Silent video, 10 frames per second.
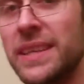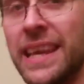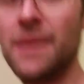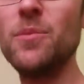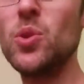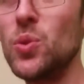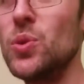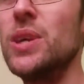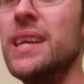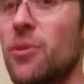that came
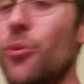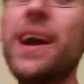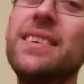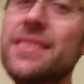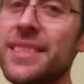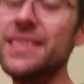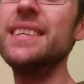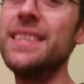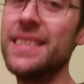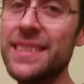to weld
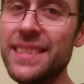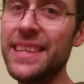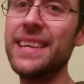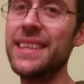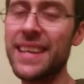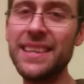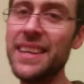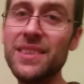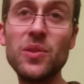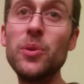the
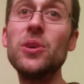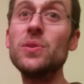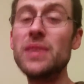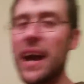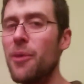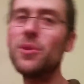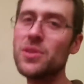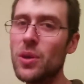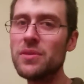radiator because I was